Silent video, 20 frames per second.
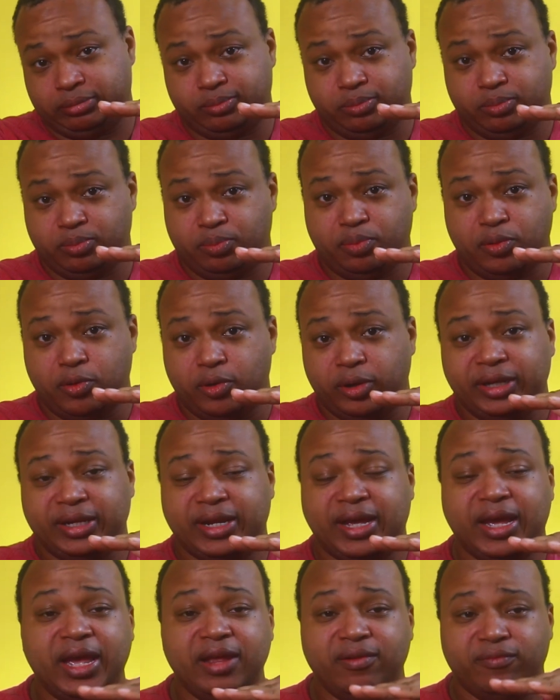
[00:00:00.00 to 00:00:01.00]
zero point
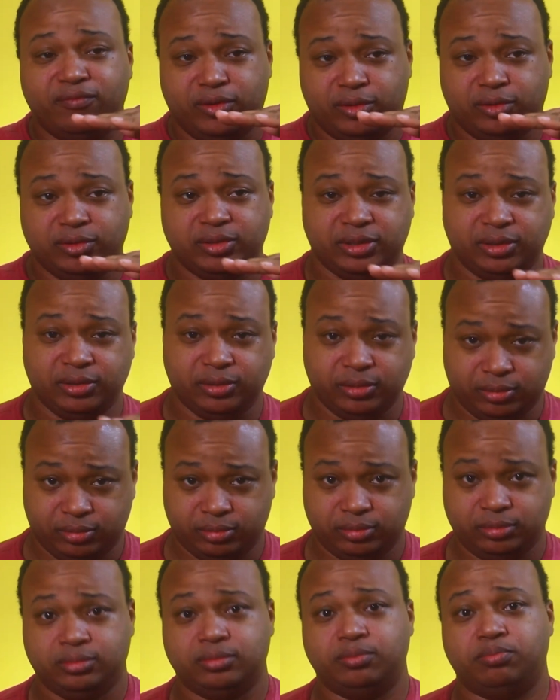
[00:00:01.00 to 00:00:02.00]
nine volts, it'll
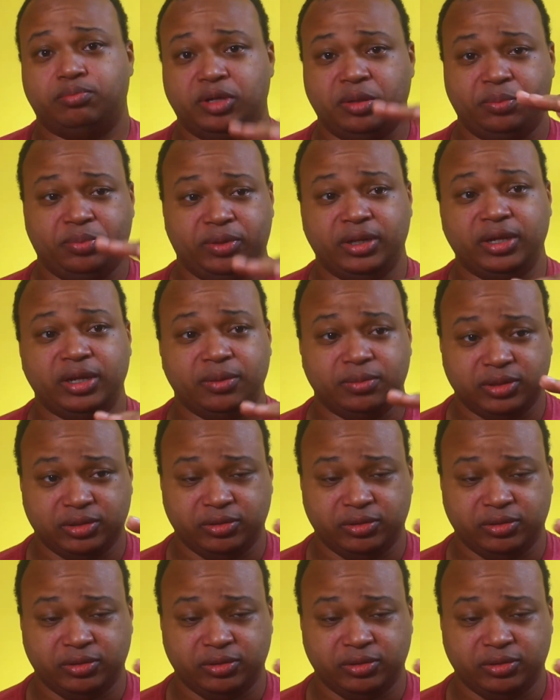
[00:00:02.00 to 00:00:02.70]
bump it up.